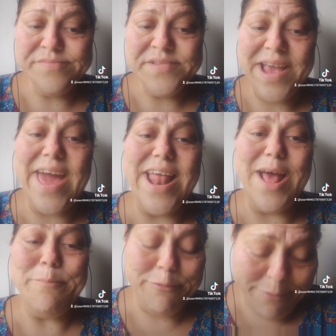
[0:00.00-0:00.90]
And I
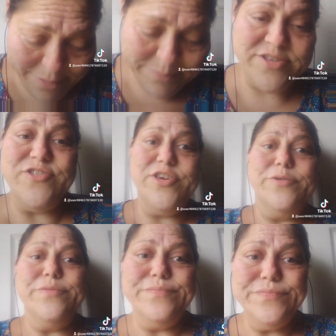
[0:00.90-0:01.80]
promise
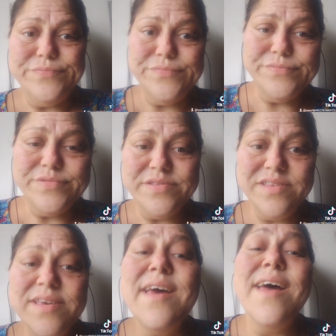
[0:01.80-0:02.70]
you,
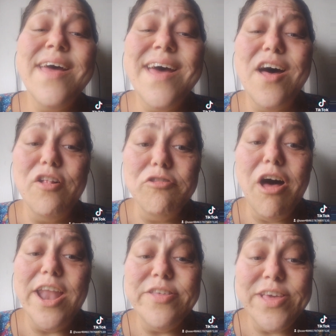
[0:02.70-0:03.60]
a
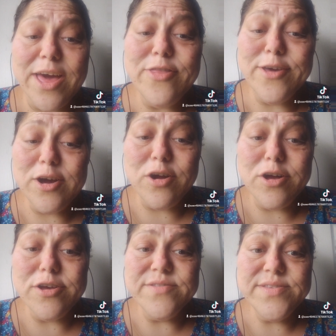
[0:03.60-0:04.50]
lot of the other
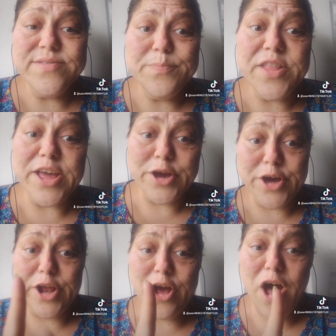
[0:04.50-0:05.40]
girls that you're
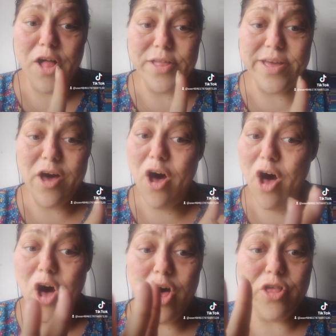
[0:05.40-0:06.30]
going to call out
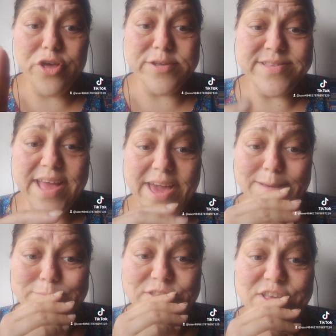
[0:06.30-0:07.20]
all those
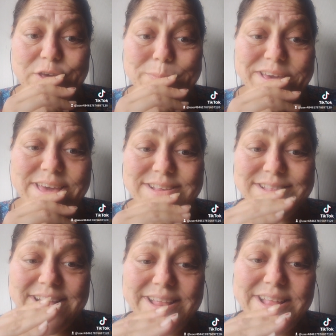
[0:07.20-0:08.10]
names to because
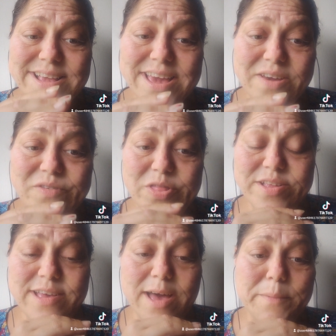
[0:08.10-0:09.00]
they didn't give you the
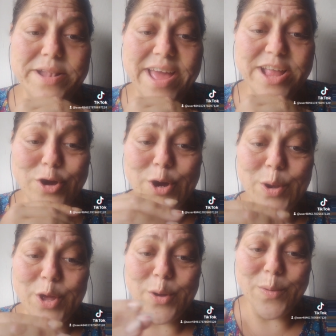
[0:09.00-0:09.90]
time of day and you're going
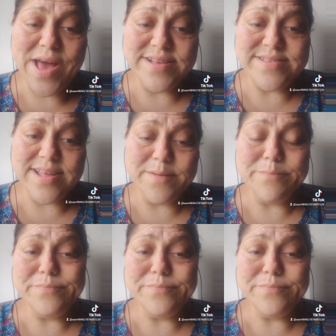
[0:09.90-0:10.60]
to harass them.